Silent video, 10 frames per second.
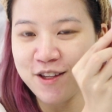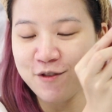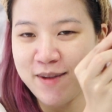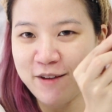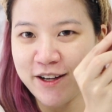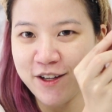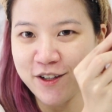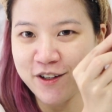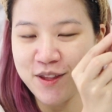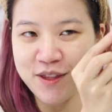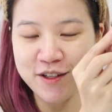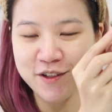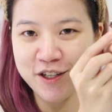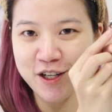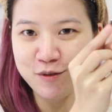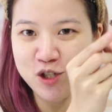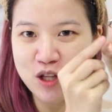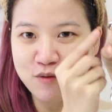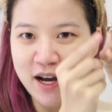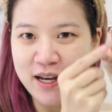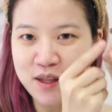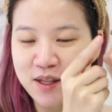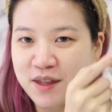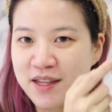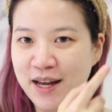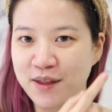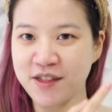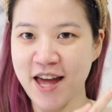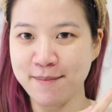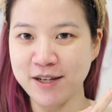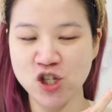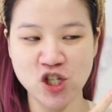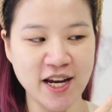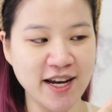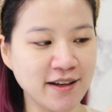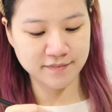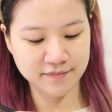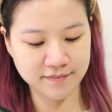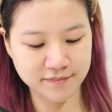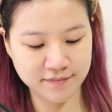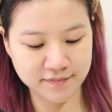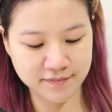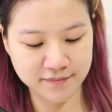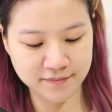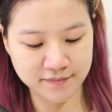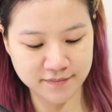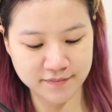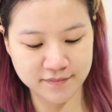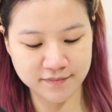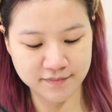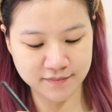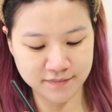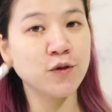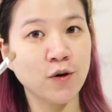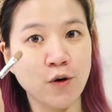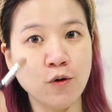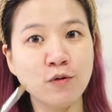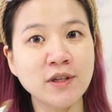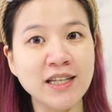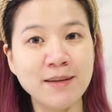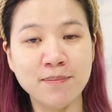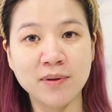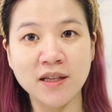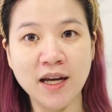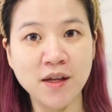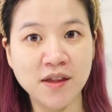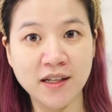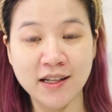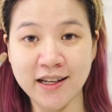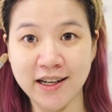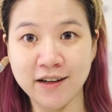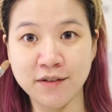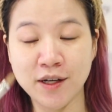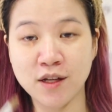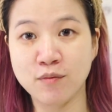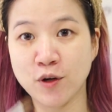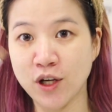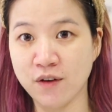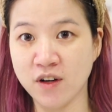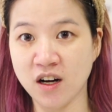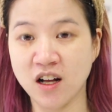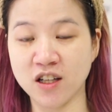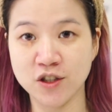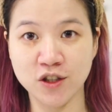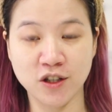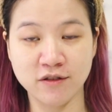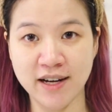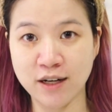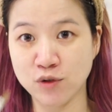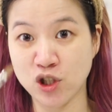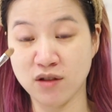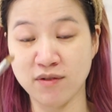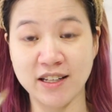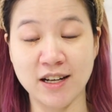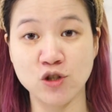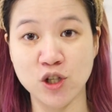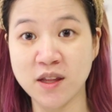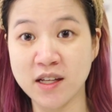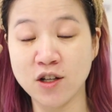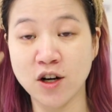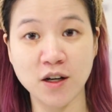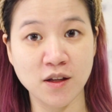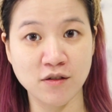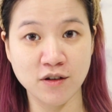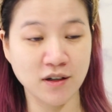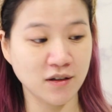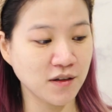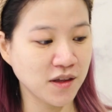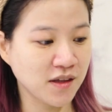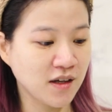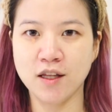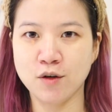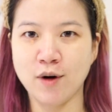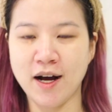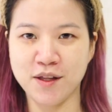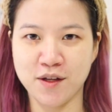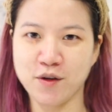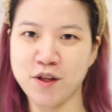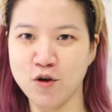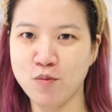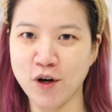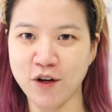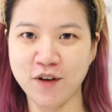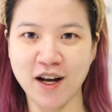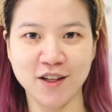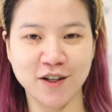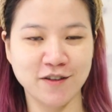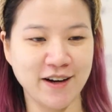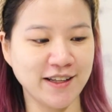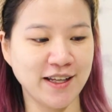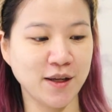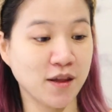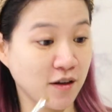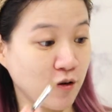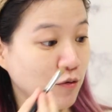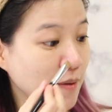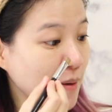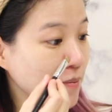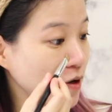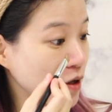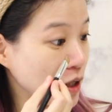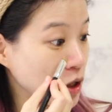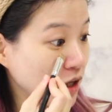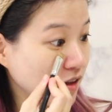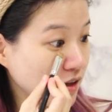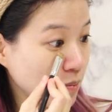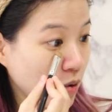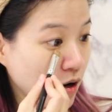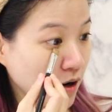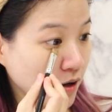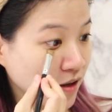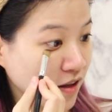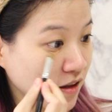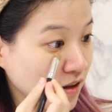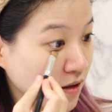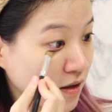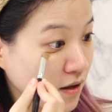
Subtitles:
into my regular concealer here, which is why it's this nice salmon shade. So for color corrector, remember to only place it in the areas where you have color to correct, which is right now just the dark circles. Otherwise, there's no point of color correcting. So remember, just the parts